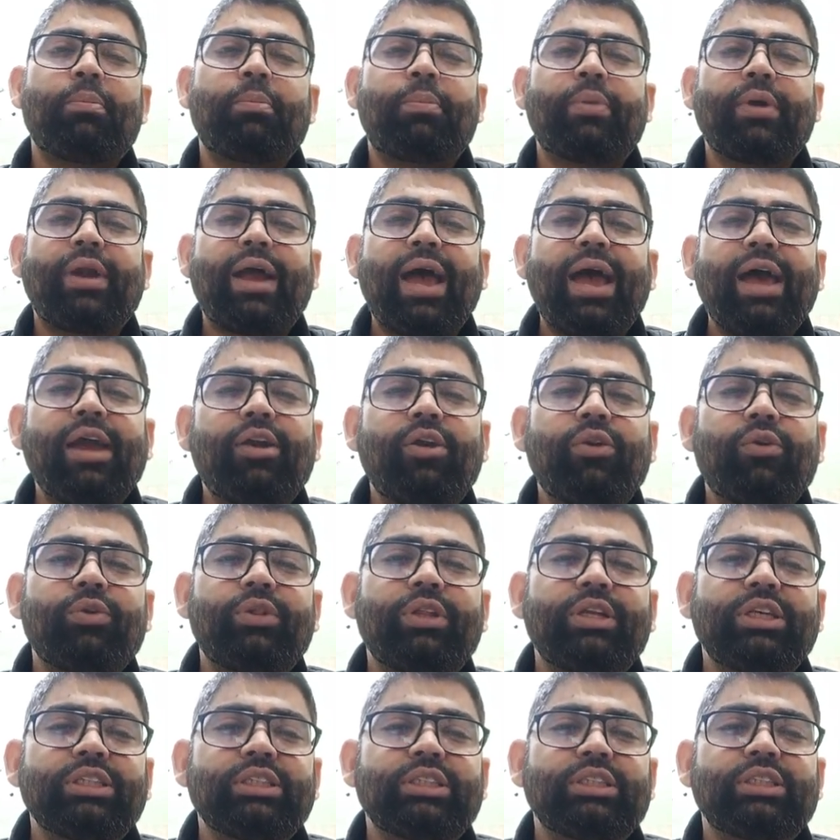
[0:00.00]
Prior to
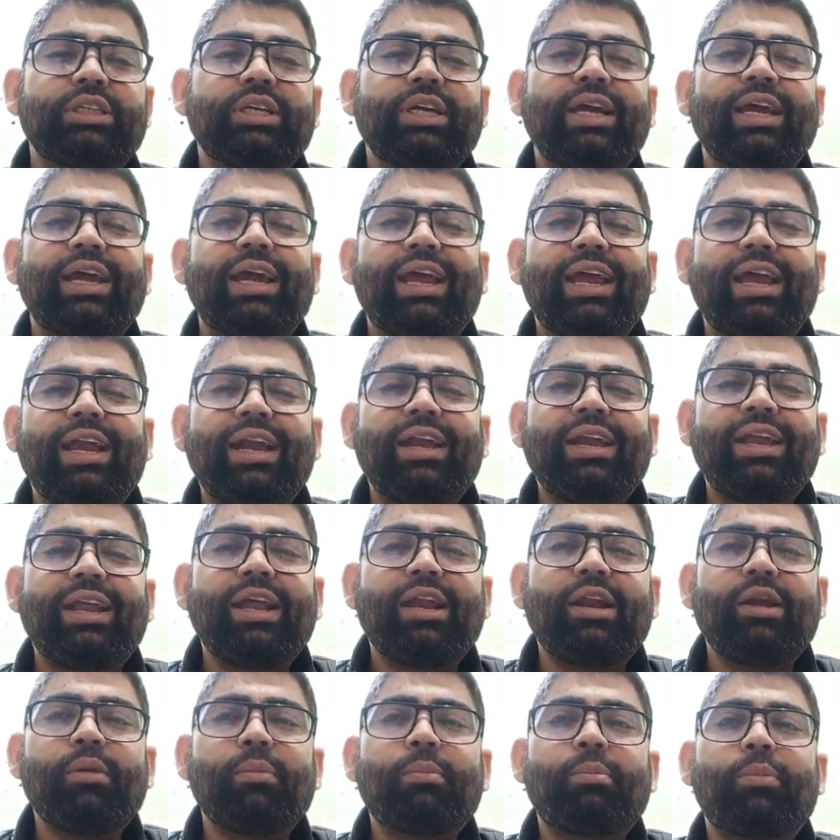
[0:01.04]
this,
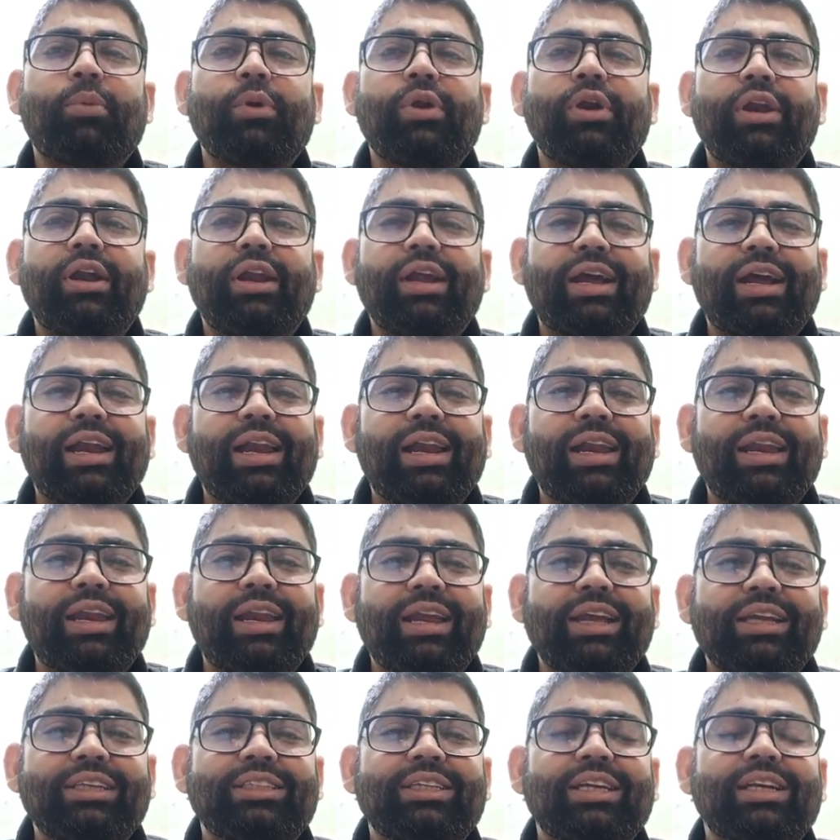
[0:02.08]
Indian political
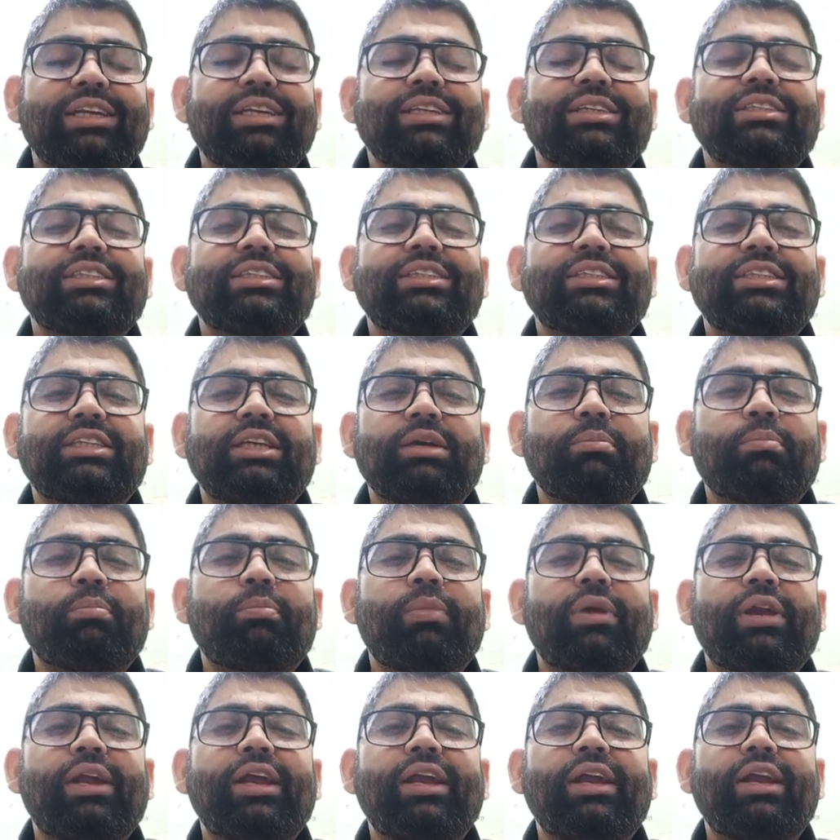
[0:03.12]
nation
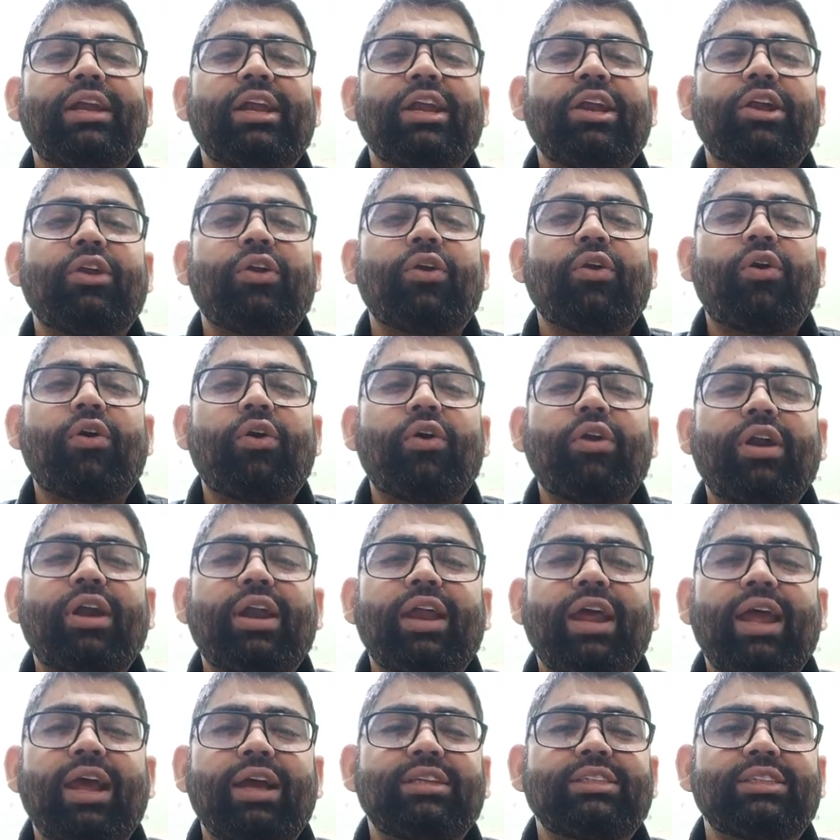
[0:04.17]
simply did not
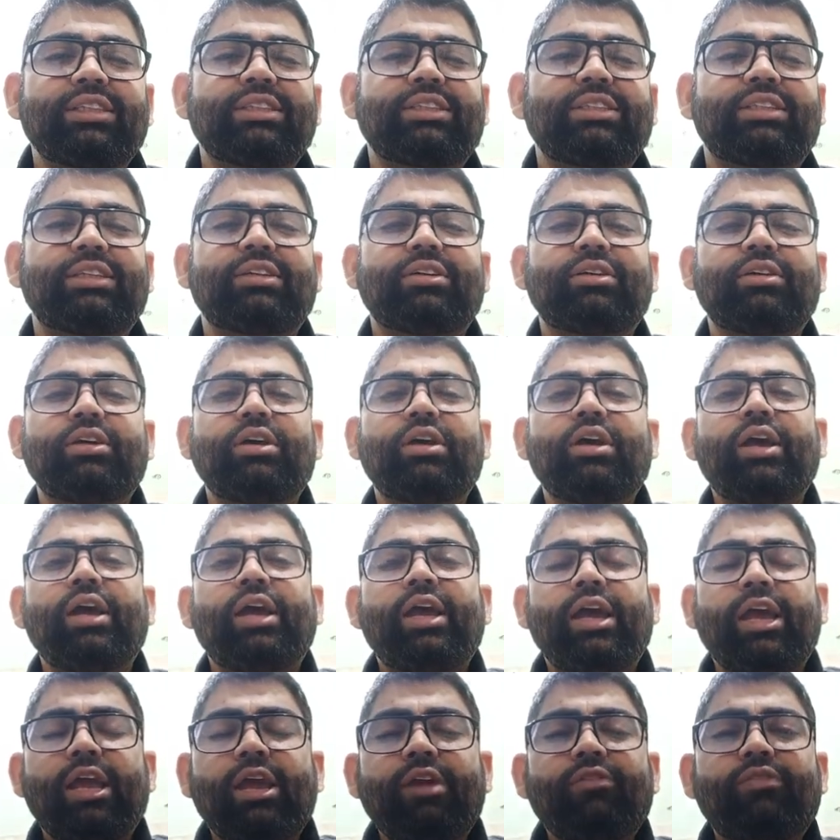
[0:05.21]
exist.
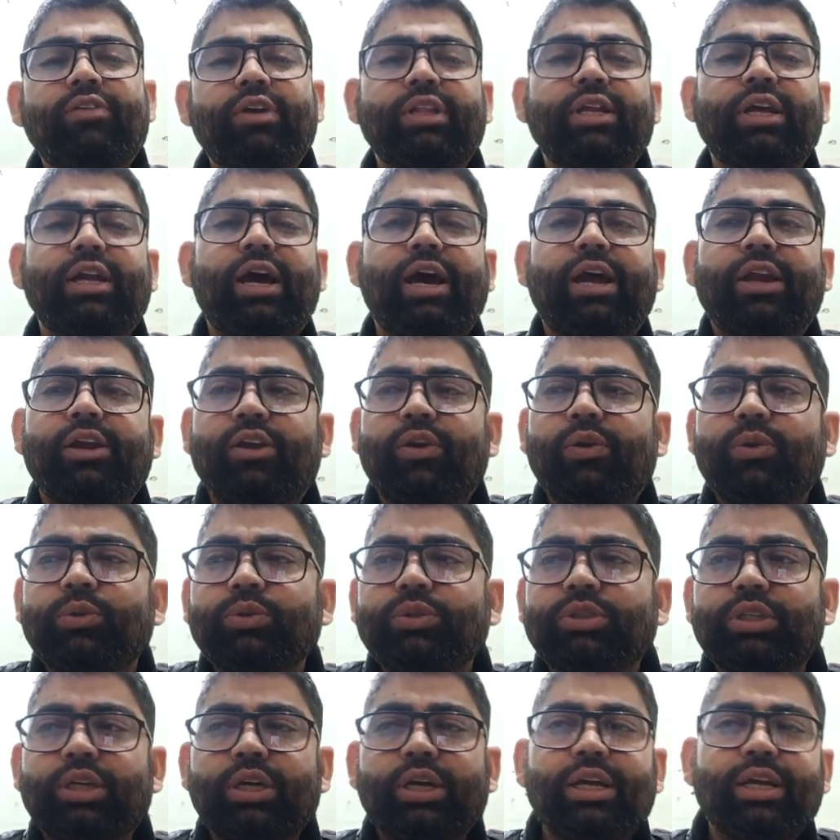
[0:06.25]
He further
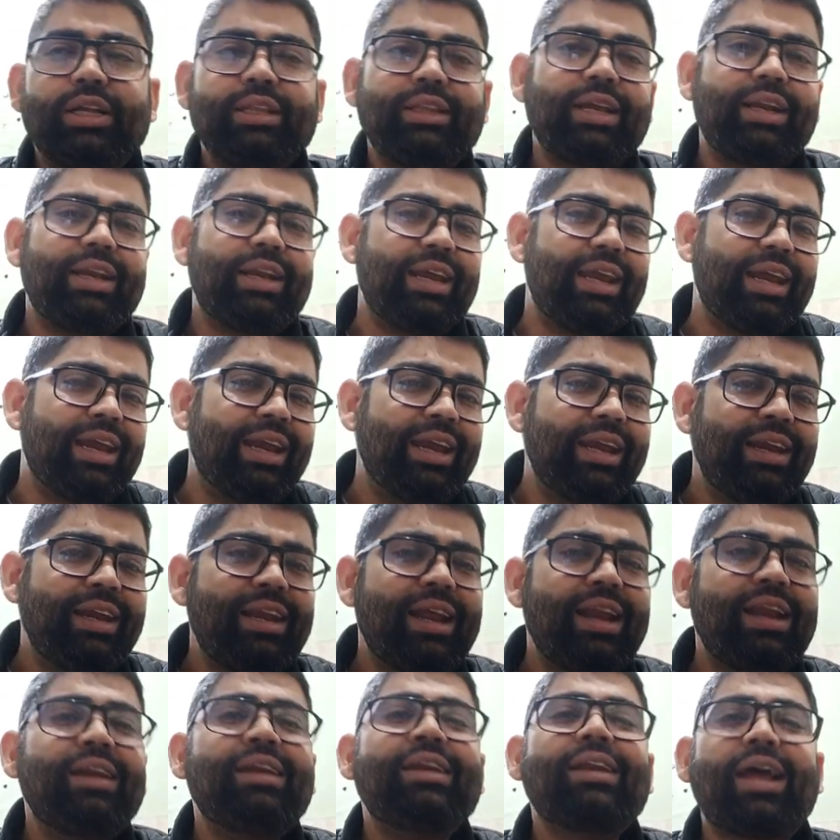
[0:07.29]
argues that
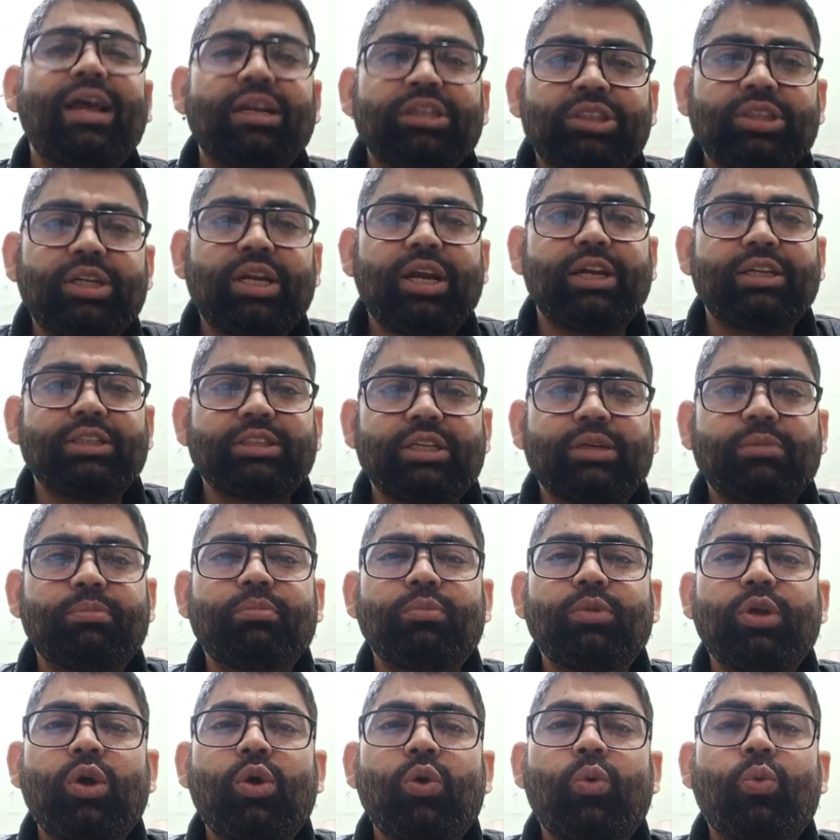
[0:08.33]
Indian
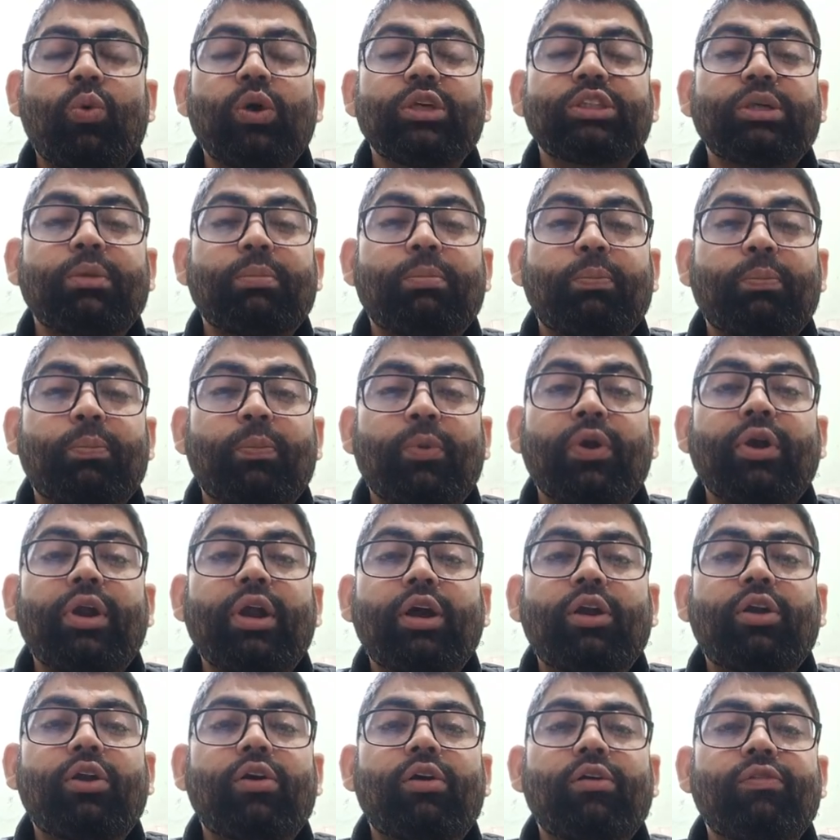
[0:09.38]
nationalism was a
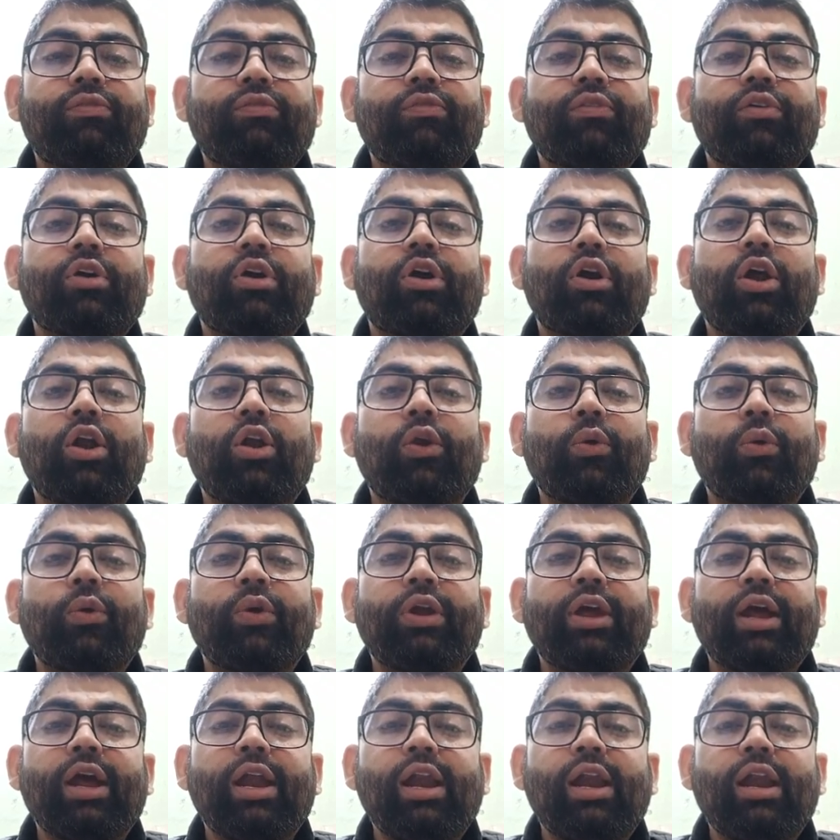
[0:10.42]
product of
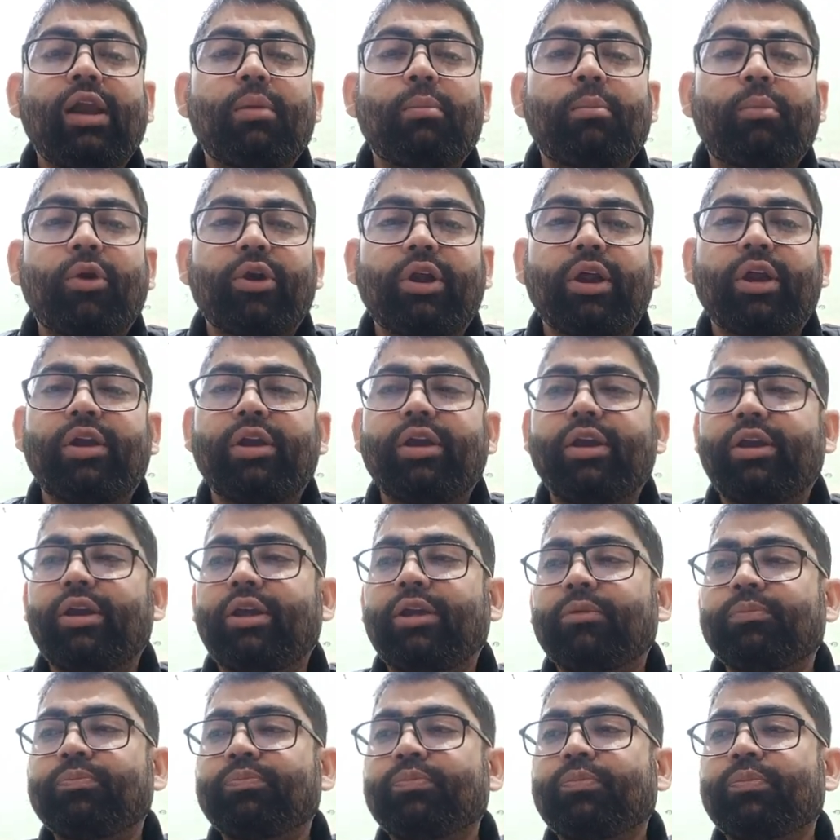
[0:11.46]
colonial
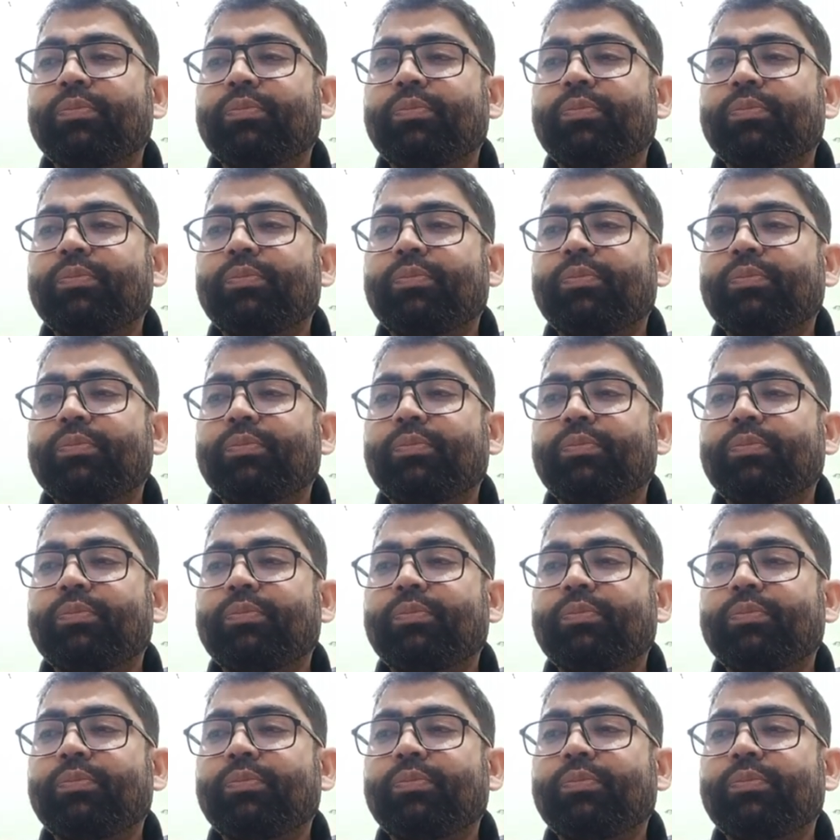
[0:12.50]
modernity.